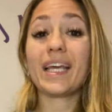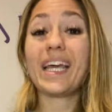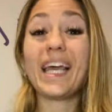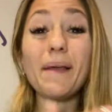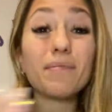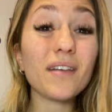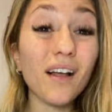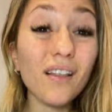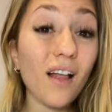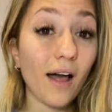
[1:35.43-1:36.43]
keeps
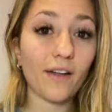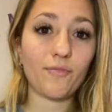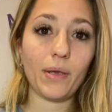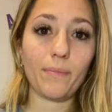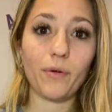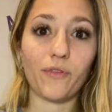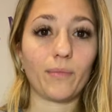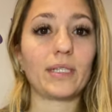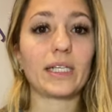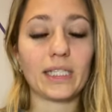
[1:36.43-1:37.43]
a lot of people
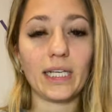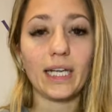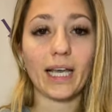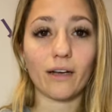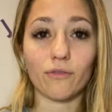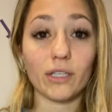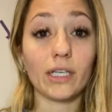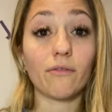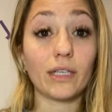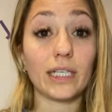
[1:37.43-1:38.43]
from succeeding and
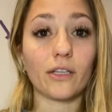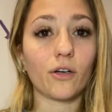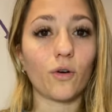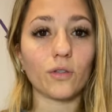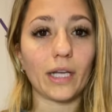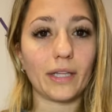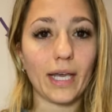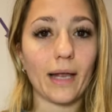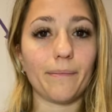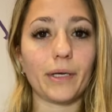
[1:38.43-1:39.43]
really reaching their goals at the end.